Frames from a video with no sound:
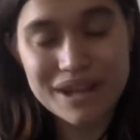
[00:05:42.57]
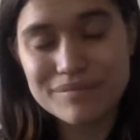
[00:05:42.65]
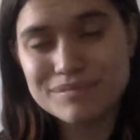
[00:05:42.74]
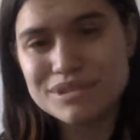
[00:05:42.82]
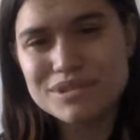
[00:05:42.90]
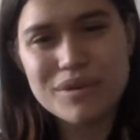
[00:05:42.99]
I
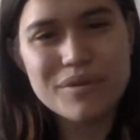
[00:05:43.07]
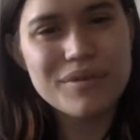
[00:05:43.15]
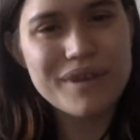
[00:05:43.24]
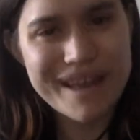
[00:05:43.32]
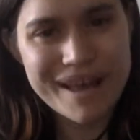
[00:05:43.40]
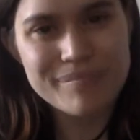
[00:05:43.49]
am
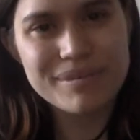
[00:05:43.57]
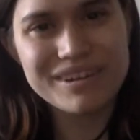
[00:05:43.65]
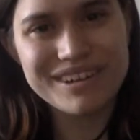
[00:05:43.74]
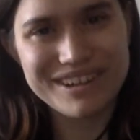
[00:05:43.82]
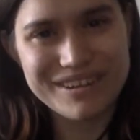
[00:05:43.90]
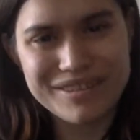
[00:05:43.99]
so happy
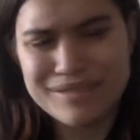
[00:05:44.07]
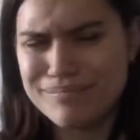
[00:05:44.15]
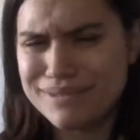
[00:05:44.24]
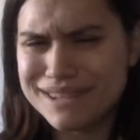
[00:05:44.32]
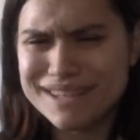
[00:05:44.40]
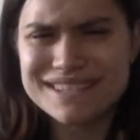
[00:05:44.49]
to hear them.
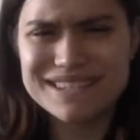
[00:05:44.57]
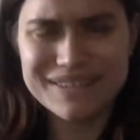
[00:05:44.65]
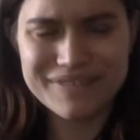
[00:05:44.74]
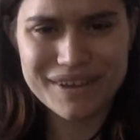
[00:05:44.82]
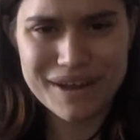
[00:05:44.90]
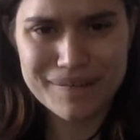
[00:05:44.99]
Please
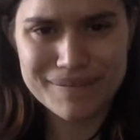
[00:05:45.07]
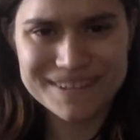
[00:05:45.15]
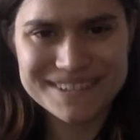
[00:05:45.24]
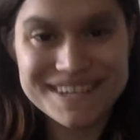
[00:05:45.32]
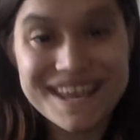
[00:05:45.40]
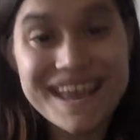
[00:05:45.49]
leave a comment.